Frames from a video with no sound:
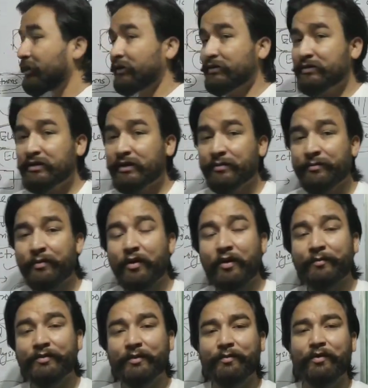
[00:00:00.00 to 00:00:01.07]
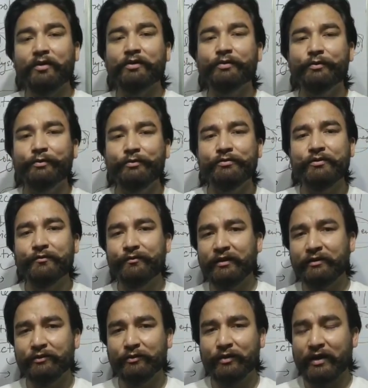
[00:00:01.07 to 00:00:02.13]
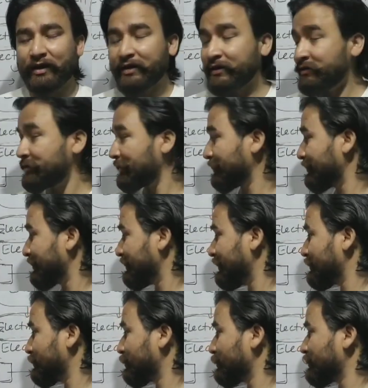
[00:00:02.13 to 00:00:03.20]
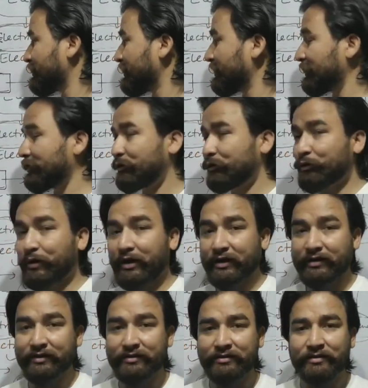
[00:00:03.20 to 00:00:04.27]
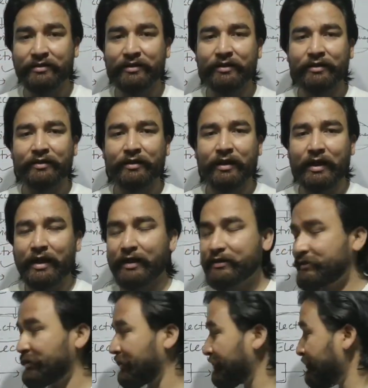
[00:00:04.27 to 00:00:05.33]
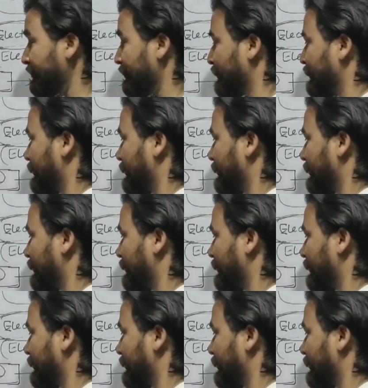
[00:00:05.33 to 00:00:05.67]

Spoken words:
some of the molecules of electrolytes will dissociate into ions and some